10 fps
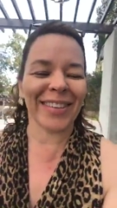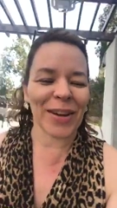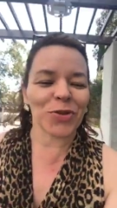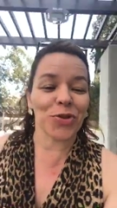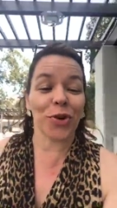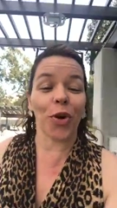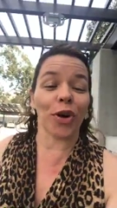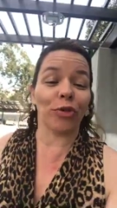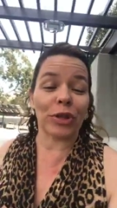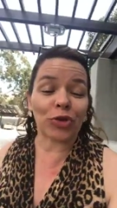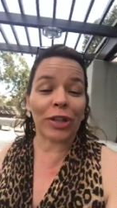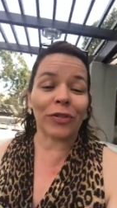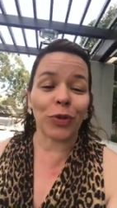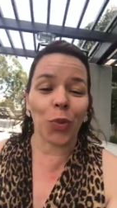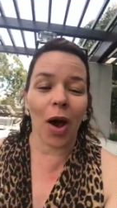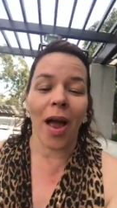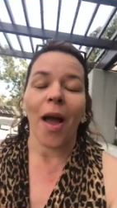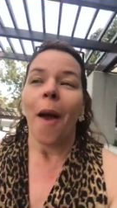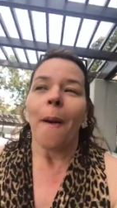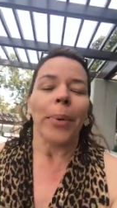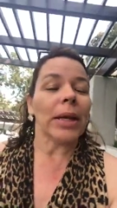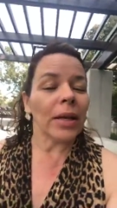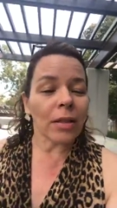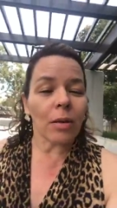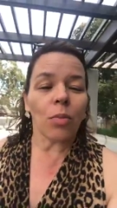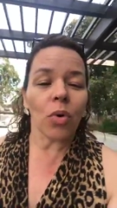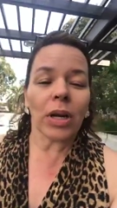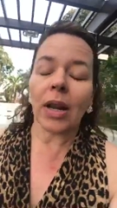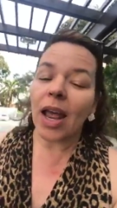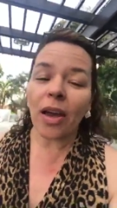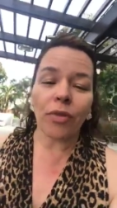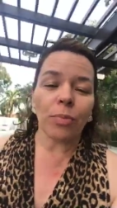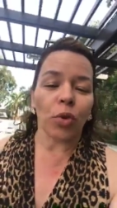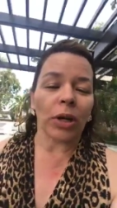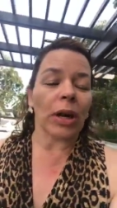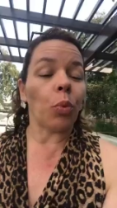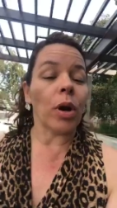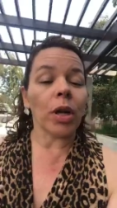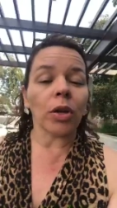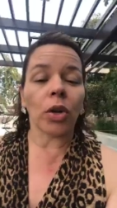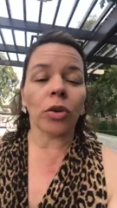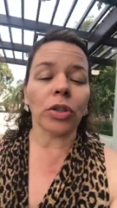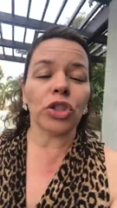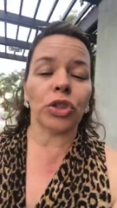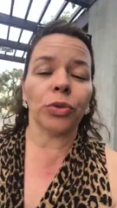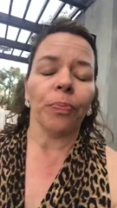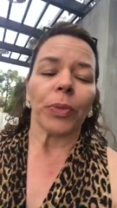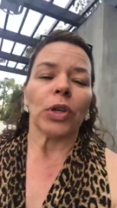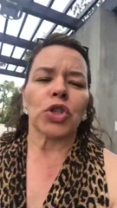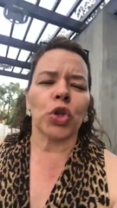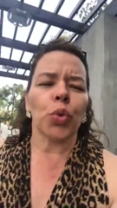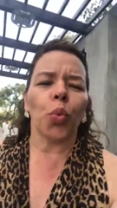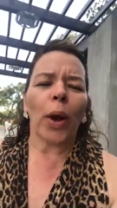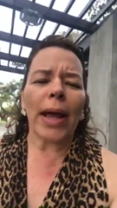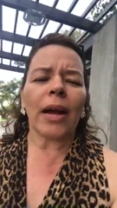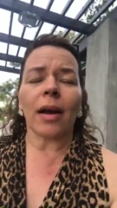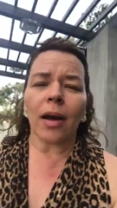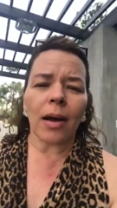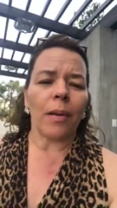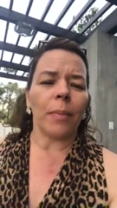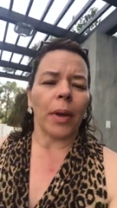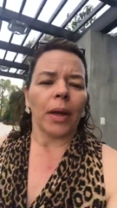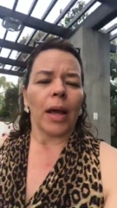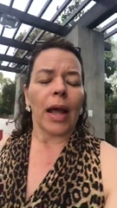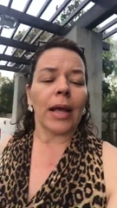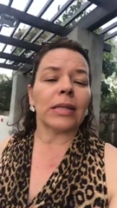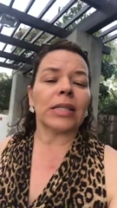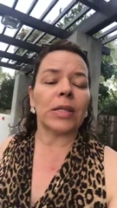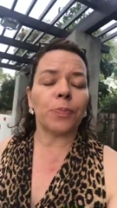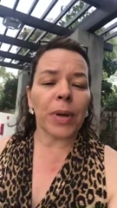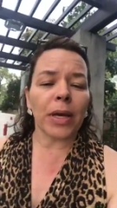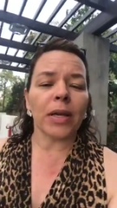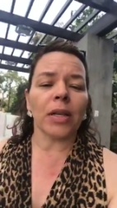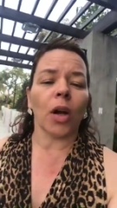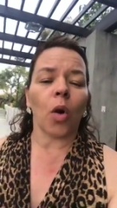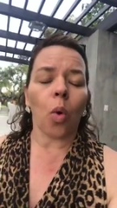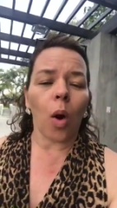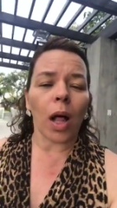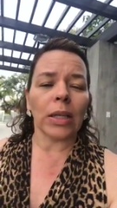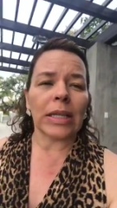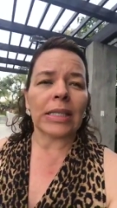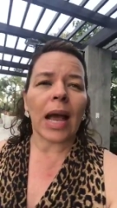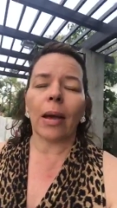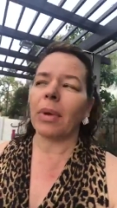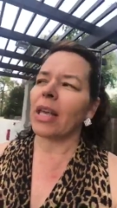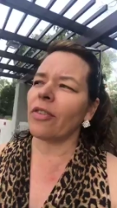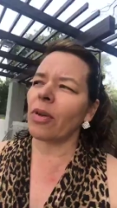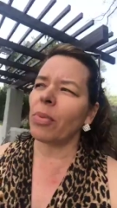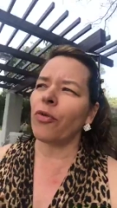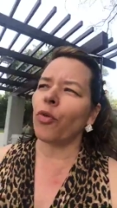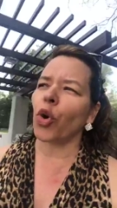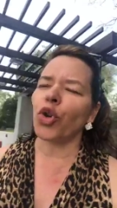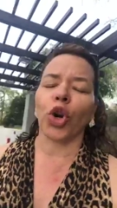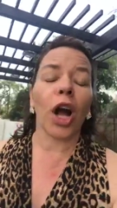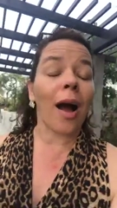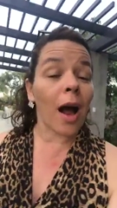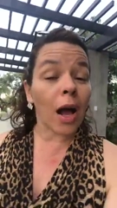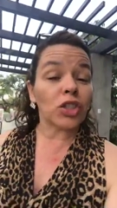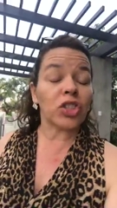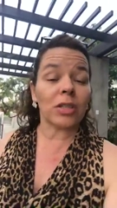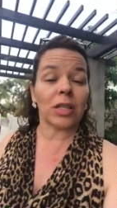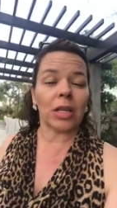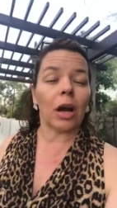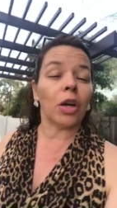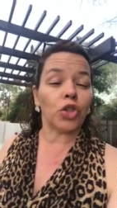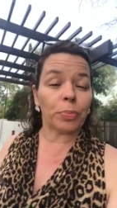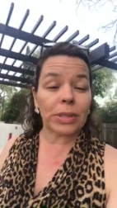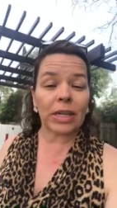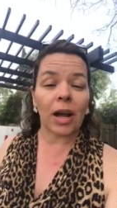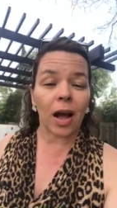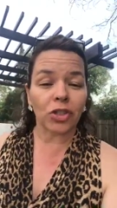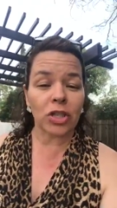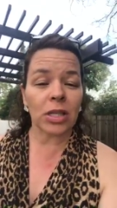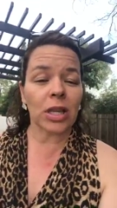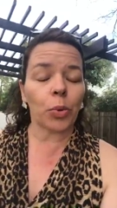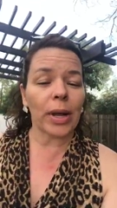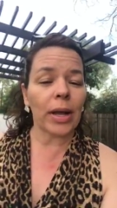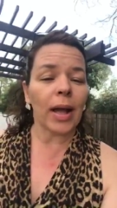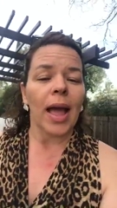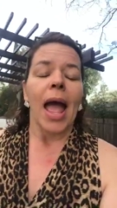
you know, you can go on a retreat if you want, but in the morning, every morning, I want to encourage you to wake up and spend quality time. Even before you're consciously, 100% consciously awake,